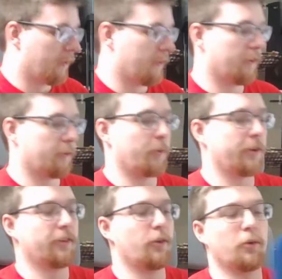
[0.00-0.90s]
This one
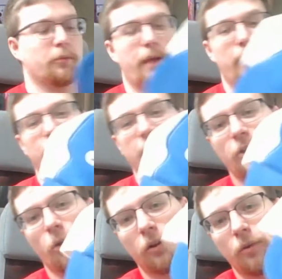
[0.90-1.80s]
is an old Pepsi
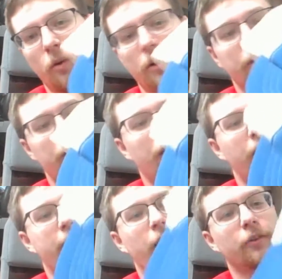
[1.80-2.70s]
Cola one.
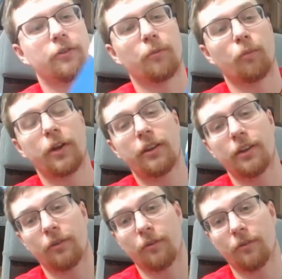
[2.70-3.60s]
Now, there's some
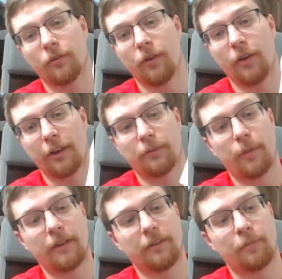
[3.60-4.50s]
really
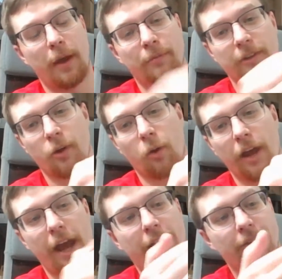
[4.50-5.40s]
expensive Pepsi
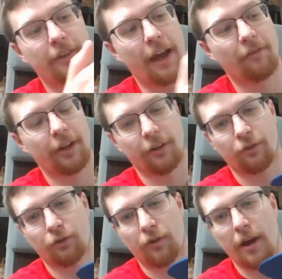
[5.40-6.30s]
Cola hats that have like a
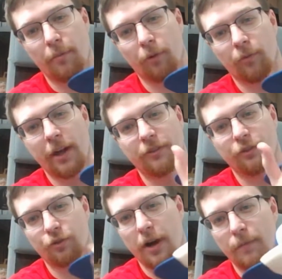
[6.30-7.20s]
red
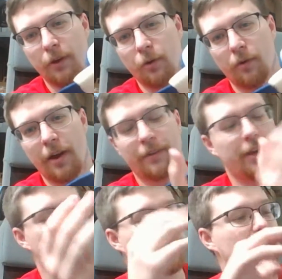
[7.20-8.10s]
stripe that go around
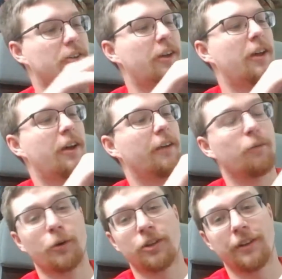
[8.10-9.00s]
the edge.
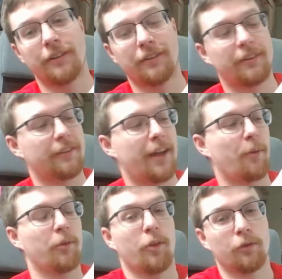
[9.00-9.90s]
Unfortunately, this isn't that
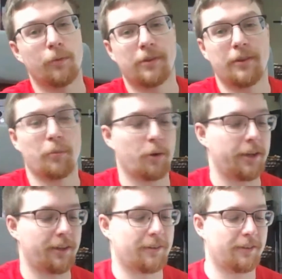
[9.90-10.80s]
one. Those ones sell pretty
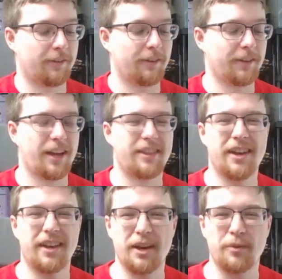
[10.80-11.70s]
consistently. I
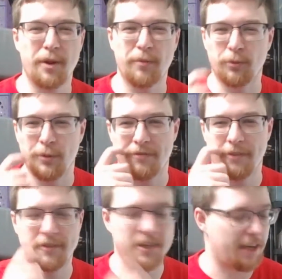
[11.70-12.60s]
think anywhere between
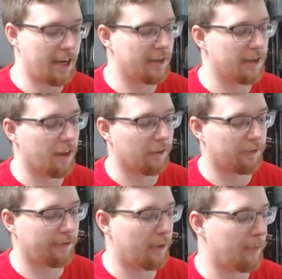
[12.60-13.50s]
$50 and $80
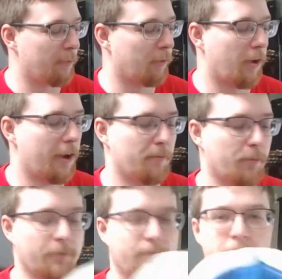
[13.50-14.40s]
if I remember right,
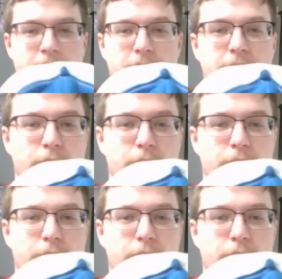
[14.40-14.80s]
but still a